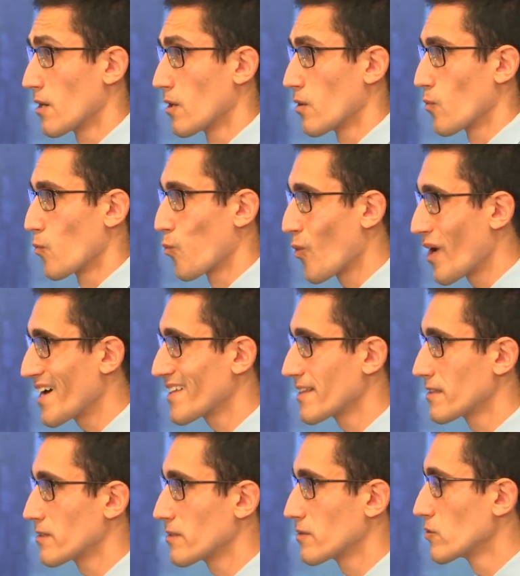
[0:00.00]

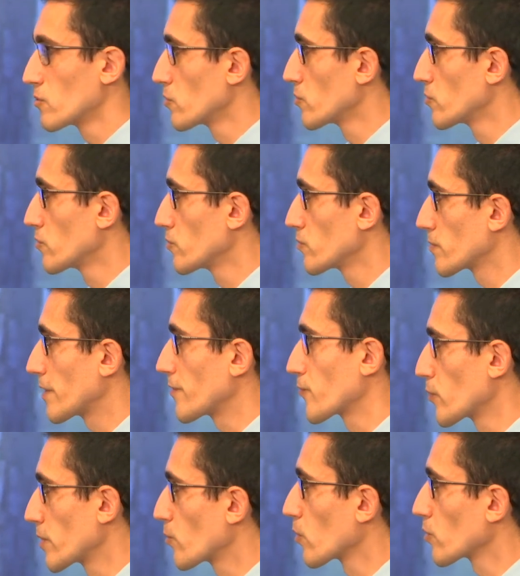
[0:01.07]
if we
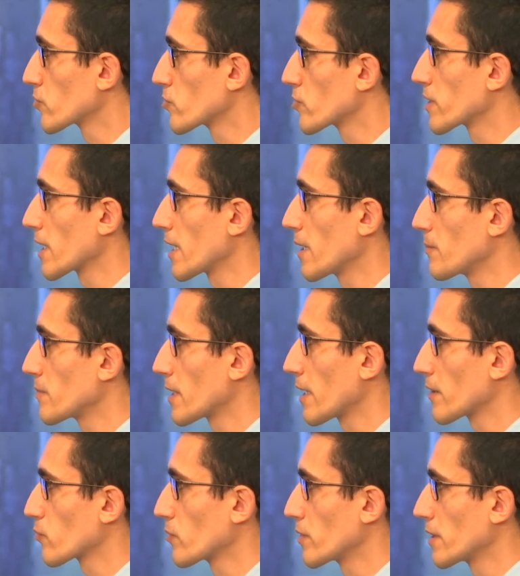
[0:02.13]
want to claim that
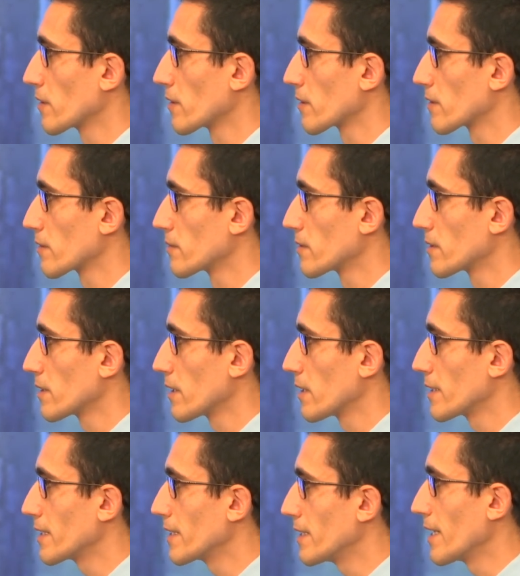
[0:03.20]
we are
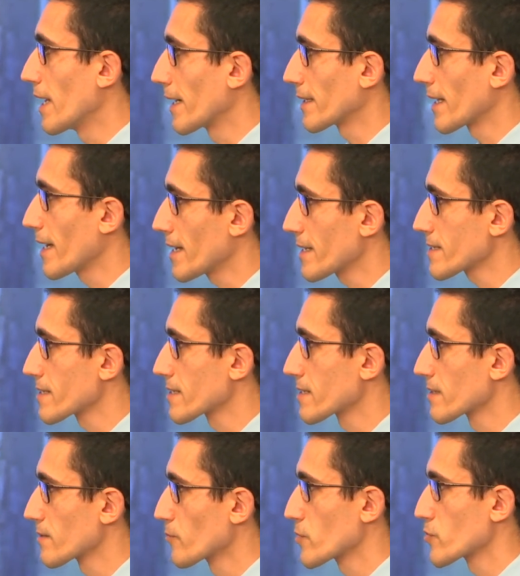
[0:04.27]
E and S
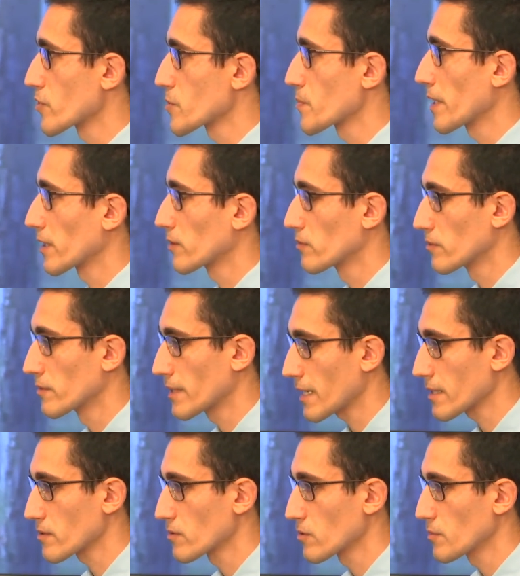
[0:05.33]
with respect to the
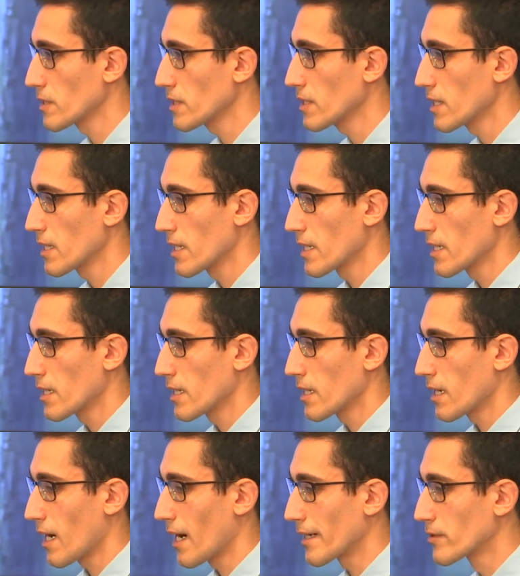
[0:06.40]
taxonomy,
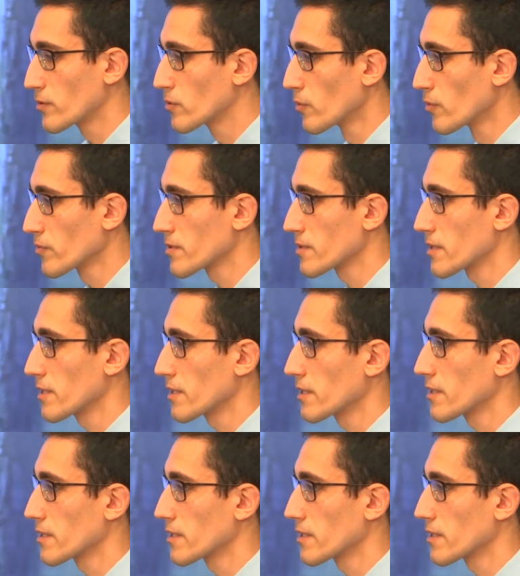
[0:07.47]
I don't think